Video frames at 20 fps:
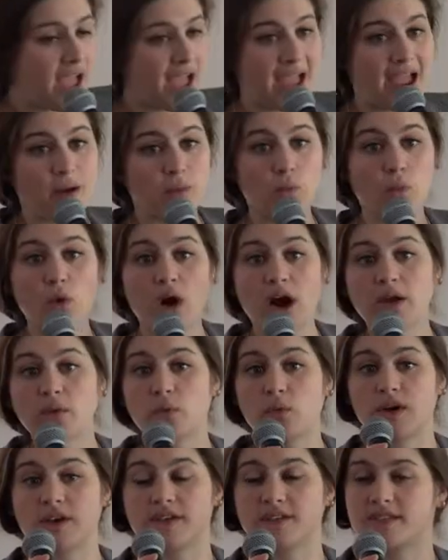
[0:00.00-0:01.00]
And one
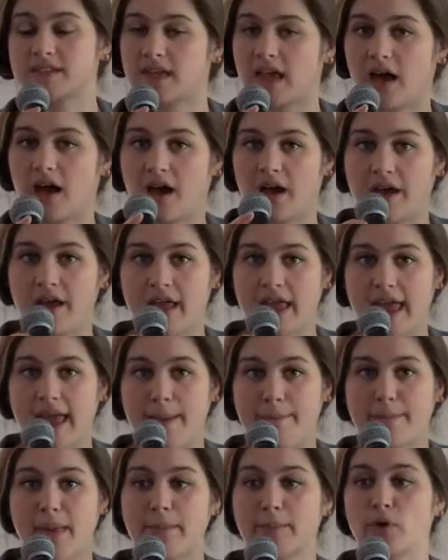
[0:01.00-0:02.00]
was
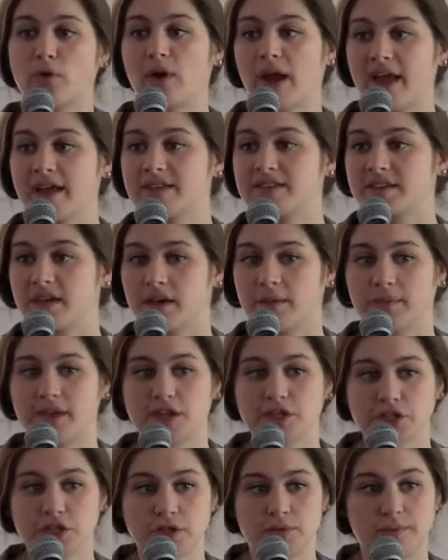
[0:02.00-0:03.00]
a memorandum
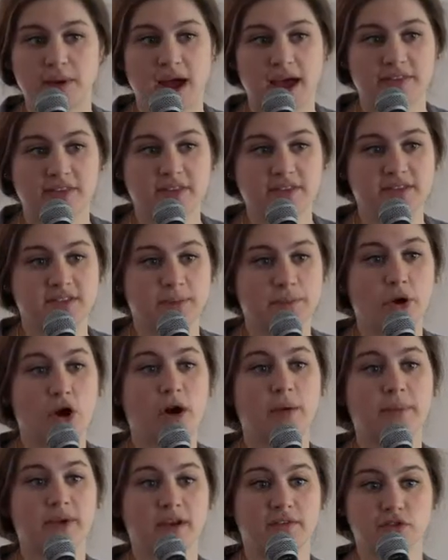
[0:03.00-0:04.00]
issued by the
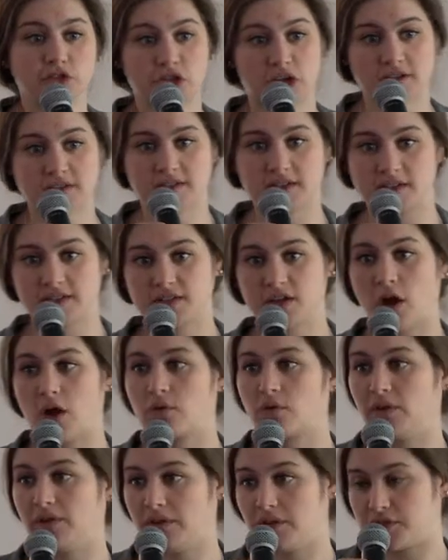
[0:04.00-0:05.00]
Department of Justice on
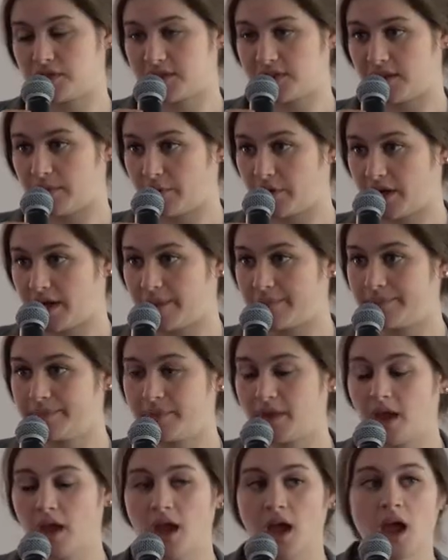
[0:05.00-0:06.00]
religious liberty.
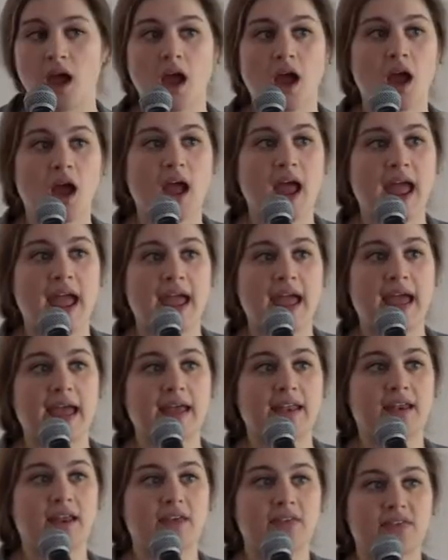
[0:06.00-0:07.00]

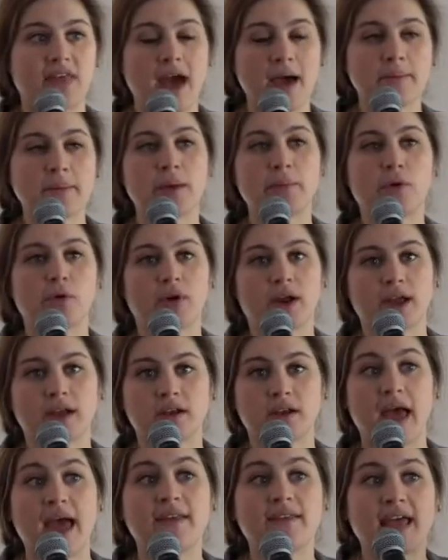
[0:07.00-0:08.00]
And that
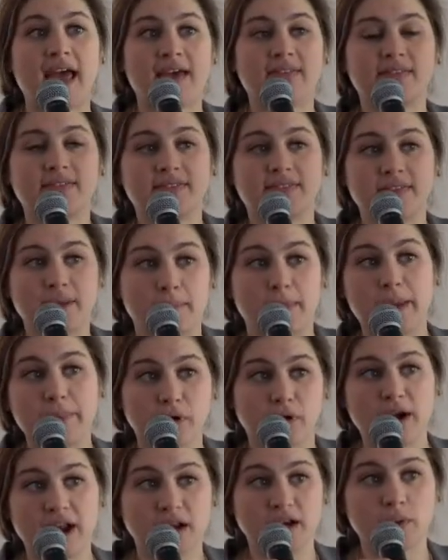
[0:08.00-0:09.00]
memorandum, and the
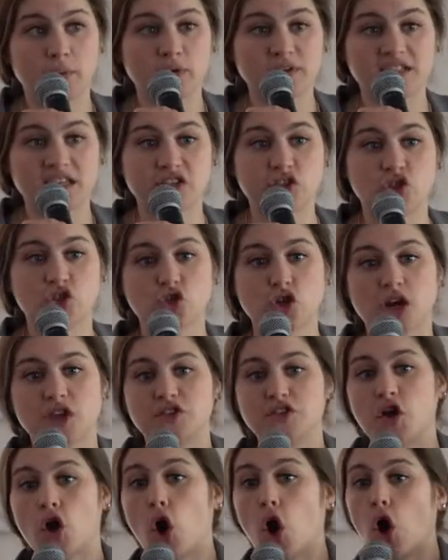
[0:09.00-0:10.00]
memorandum was
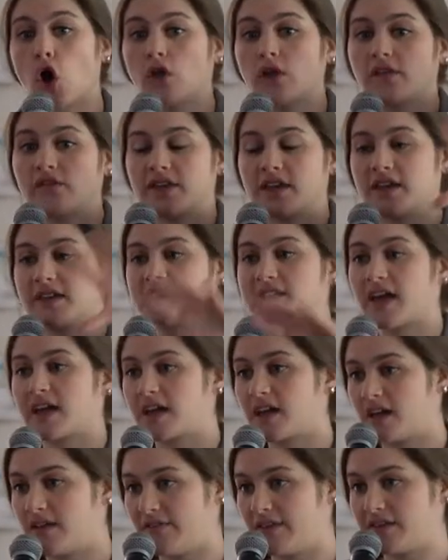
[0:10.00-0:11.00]
instructing all of the
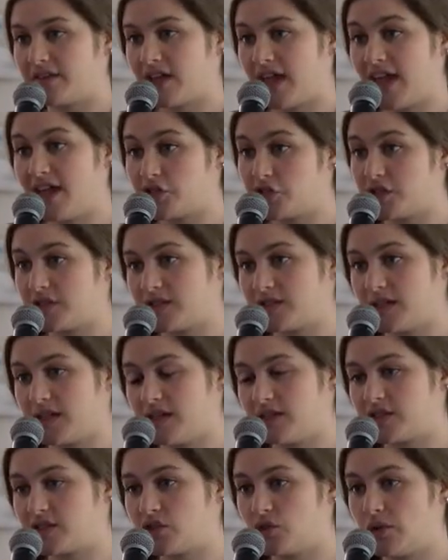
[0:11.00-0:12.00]
executive
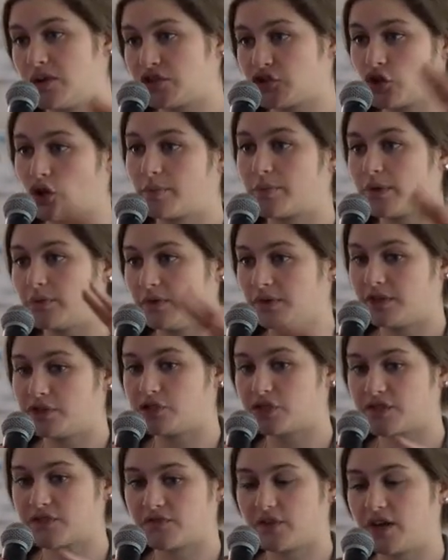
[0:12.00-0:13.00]
agencies to interpret
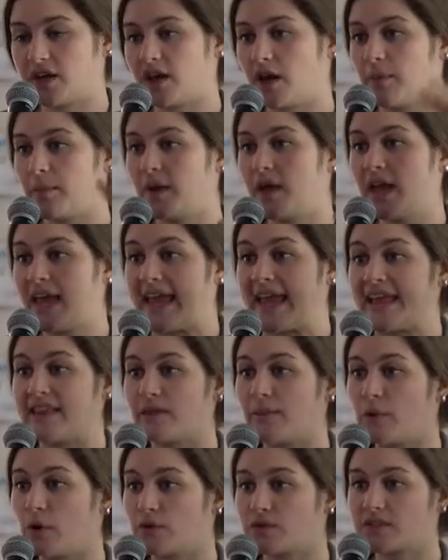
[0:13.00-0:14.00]
religious freedom in
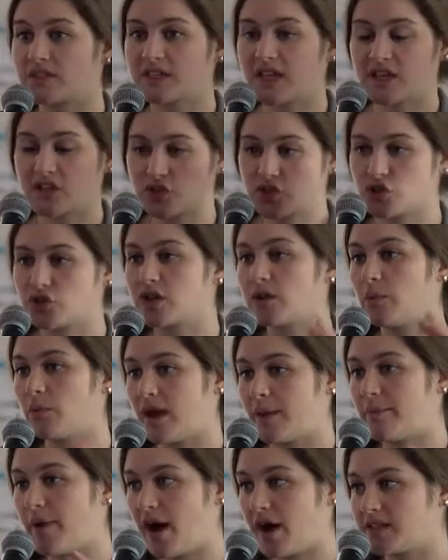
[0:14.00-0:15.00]
the most extreme
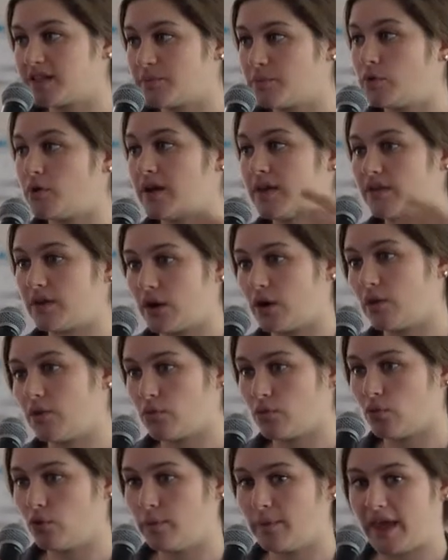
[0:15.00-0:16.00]
way possible in their
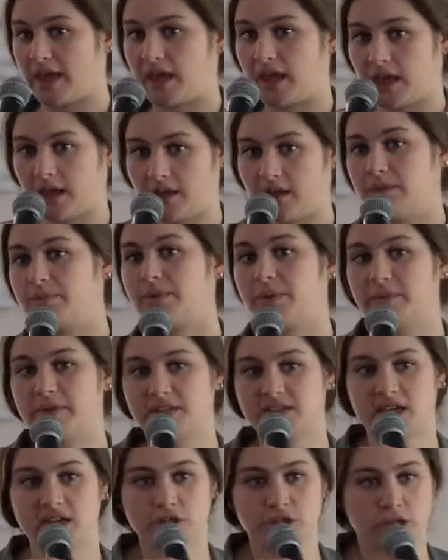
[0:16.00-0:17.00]
rulemaking and
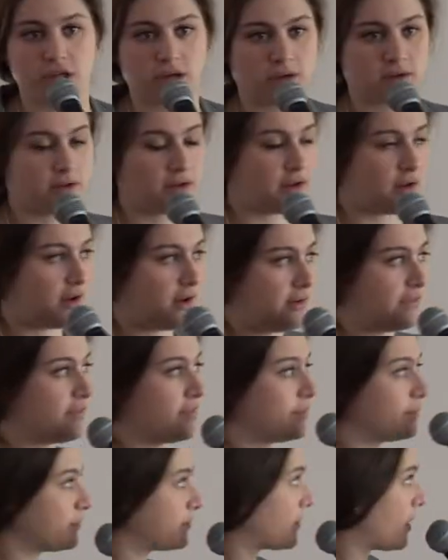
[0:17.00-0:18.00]
implementation of
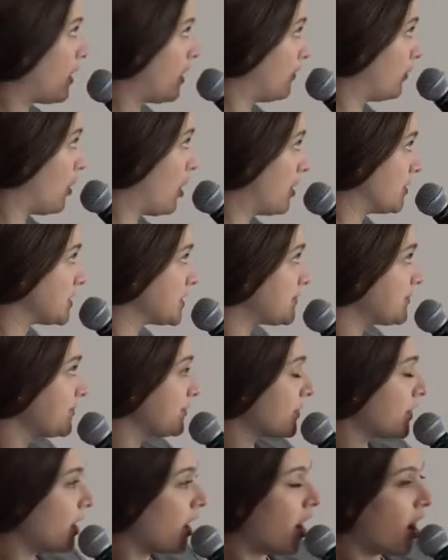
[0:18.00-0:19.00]
laws.
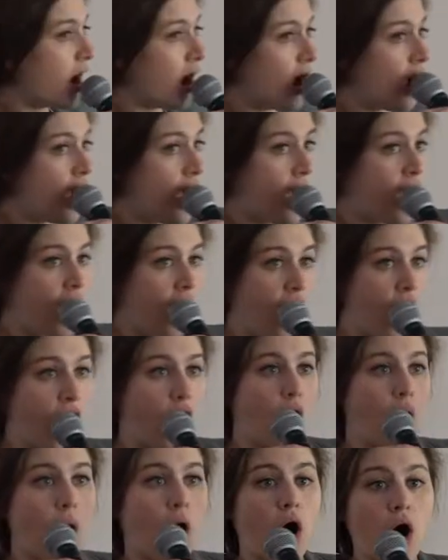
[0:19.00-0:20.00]

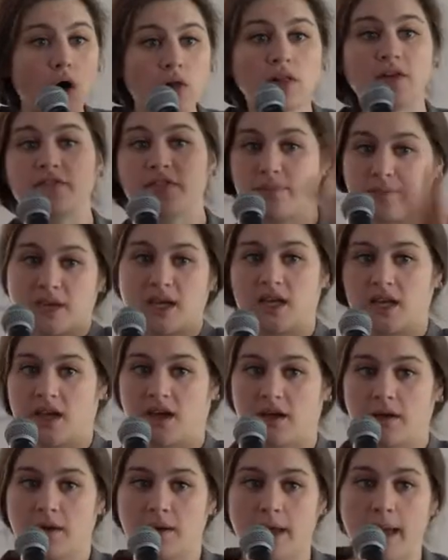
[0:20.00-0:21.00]
All of the
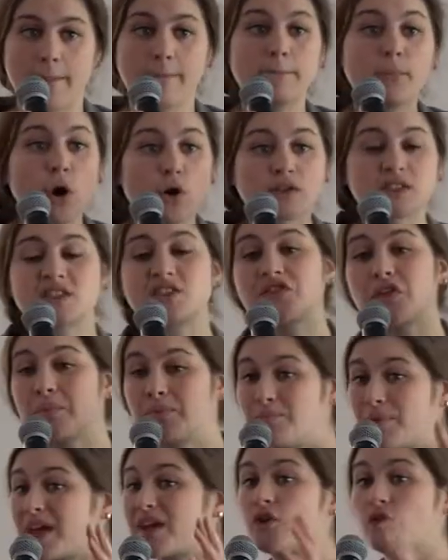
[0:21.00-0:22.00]
media and most of the
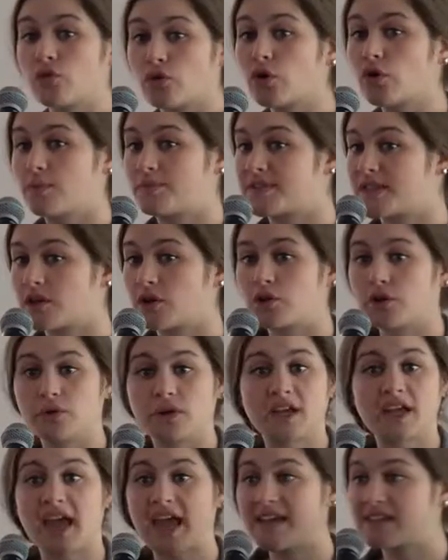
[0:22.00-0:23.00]
big groups,
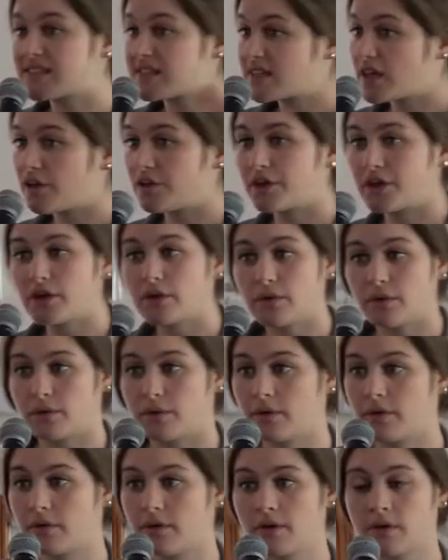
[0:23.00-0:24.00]
including ACLU,
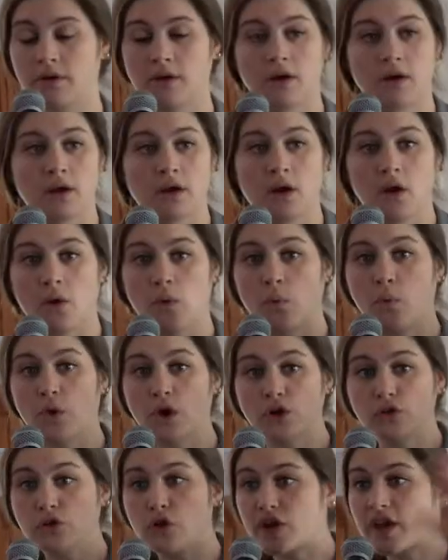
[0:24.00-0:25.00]

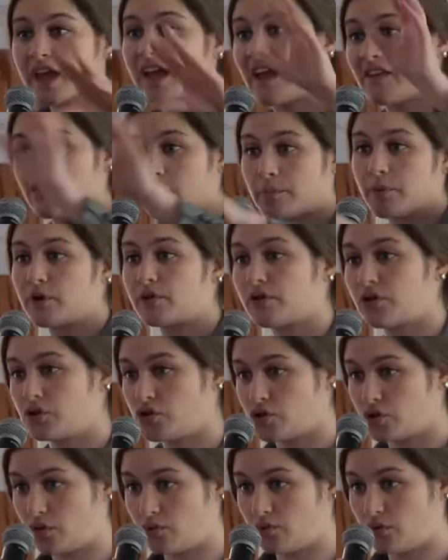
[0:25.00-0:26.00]
were looking at the birth
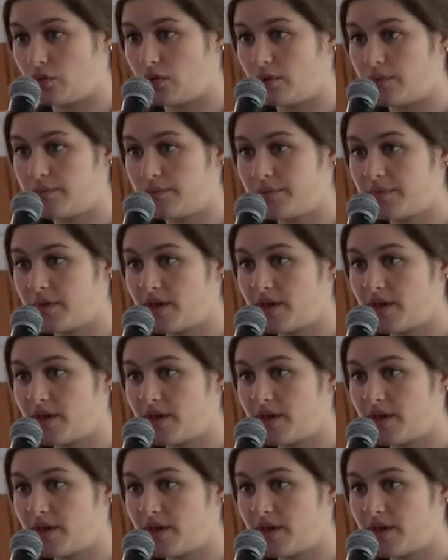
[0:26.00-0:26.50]
control rule.